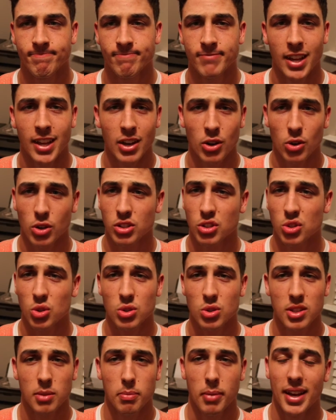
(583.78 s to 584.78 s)

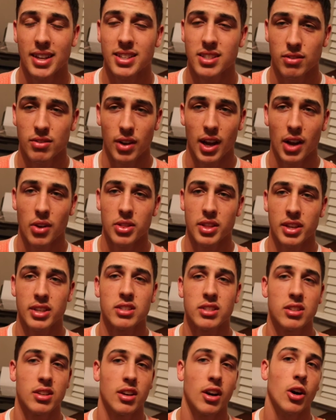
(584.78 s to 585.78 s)
controls the pace of how
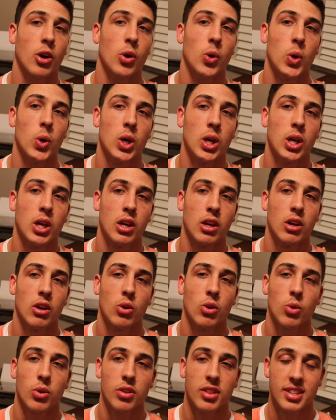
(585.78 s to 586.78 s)
things go,
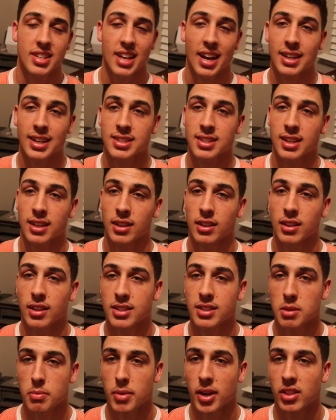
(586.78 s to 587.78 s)
or the texting,
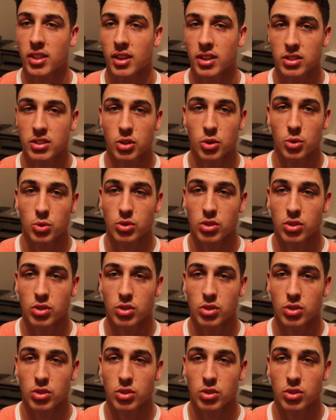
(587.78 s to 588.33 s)
that's a big thing too.